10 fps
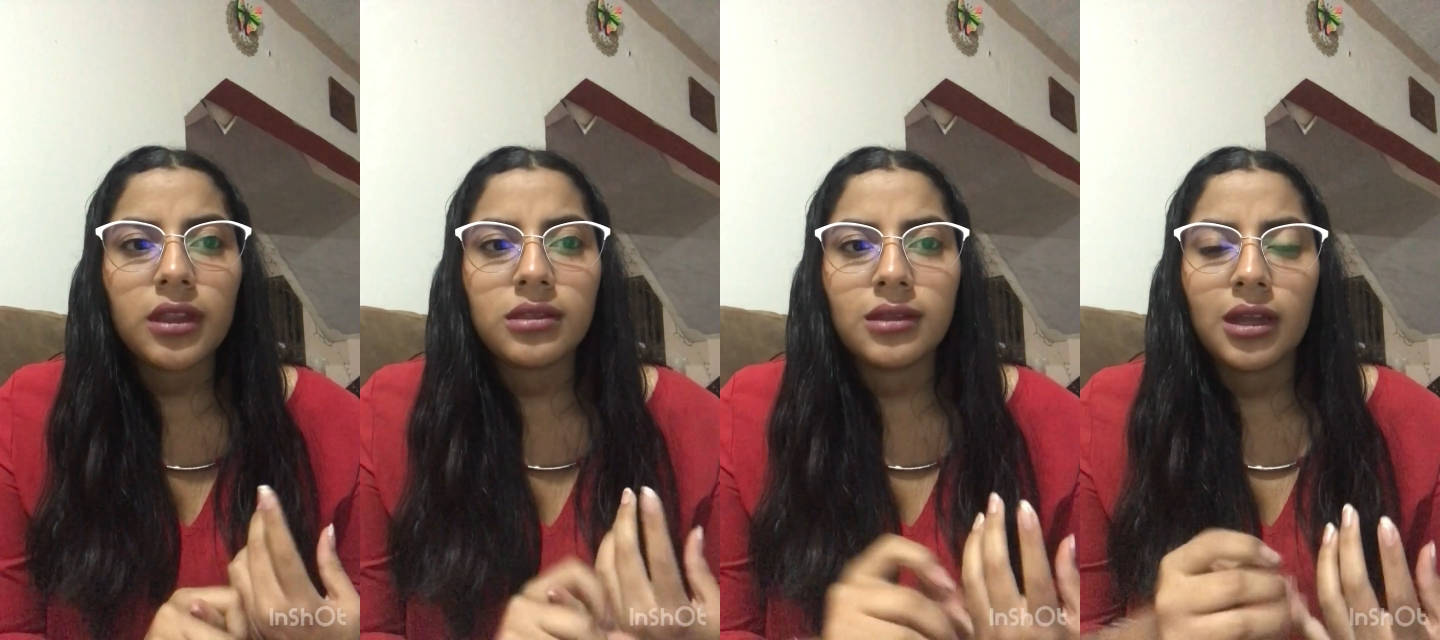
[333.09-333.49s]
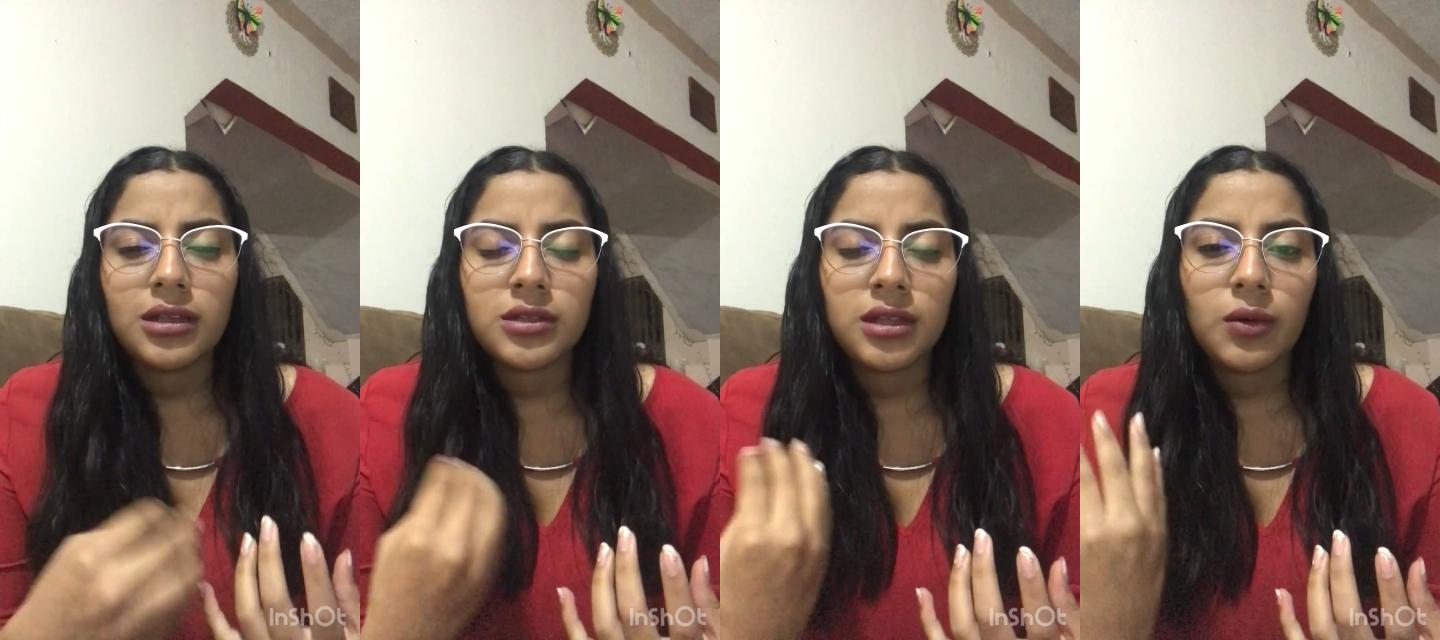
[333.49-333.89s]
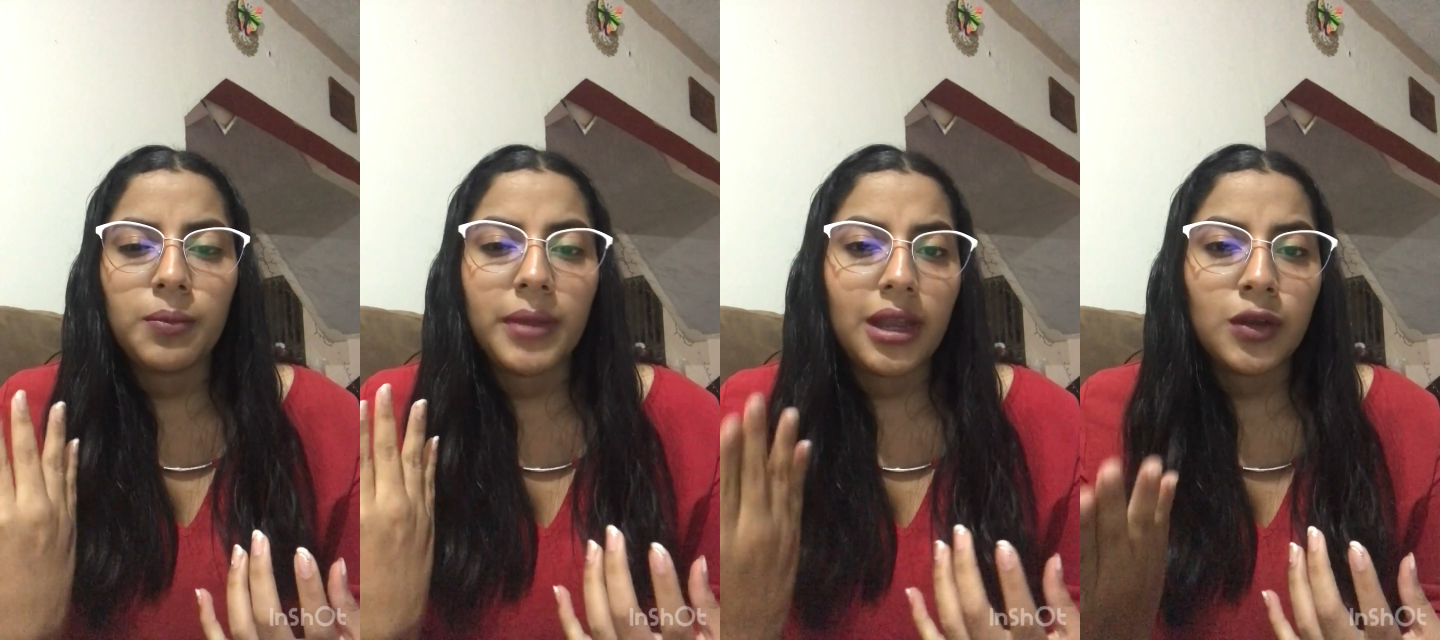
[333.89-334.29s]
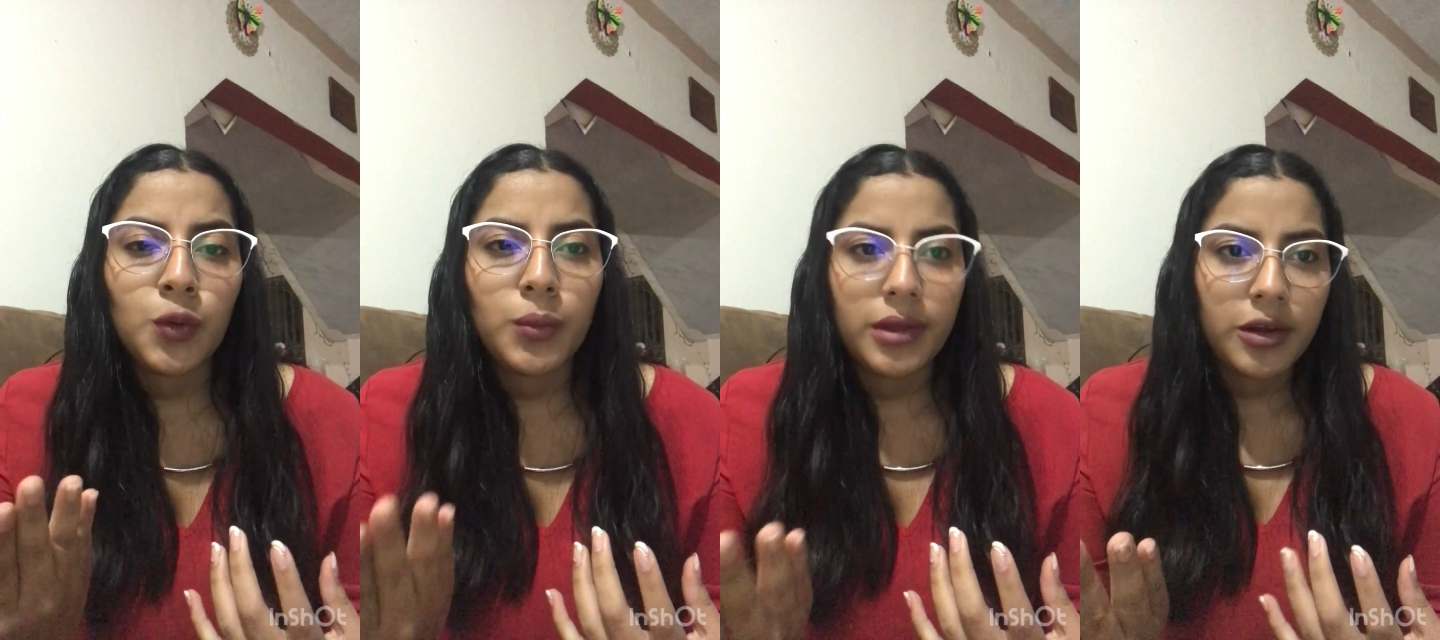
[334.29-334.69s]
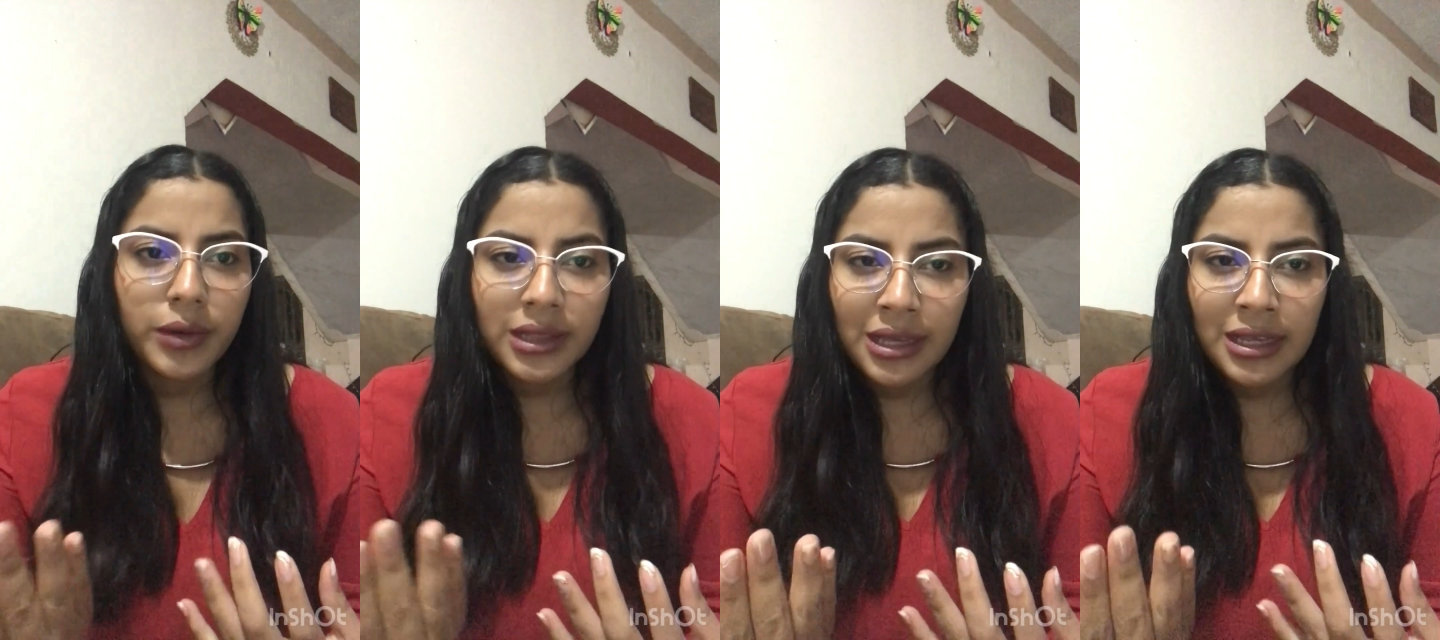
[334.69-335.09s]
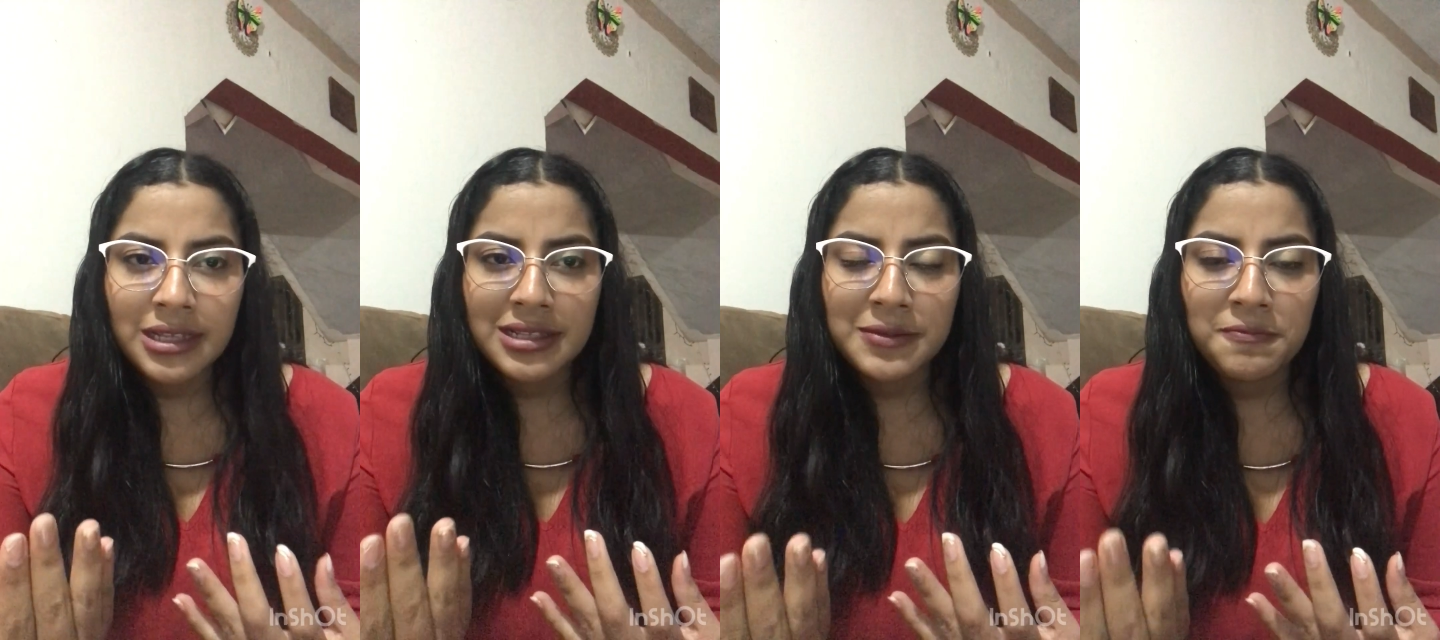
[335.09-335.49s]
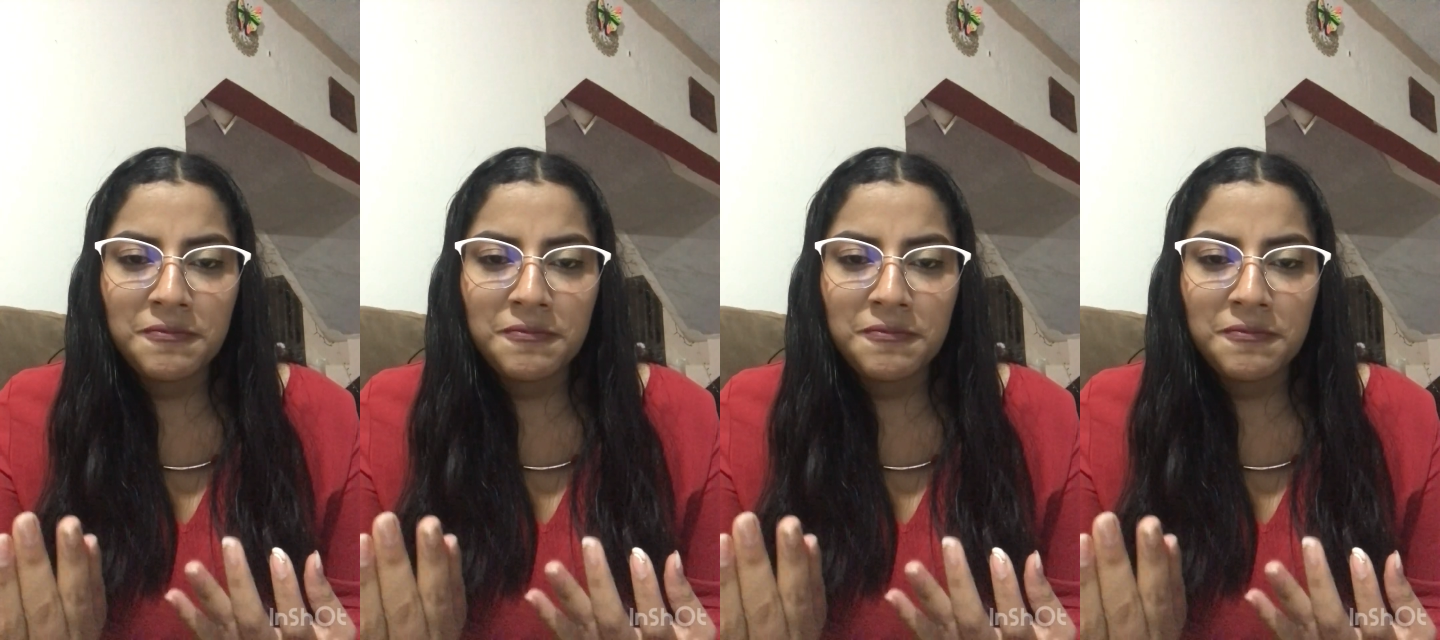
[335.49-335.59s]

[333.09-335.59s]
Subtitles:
that is the man who married his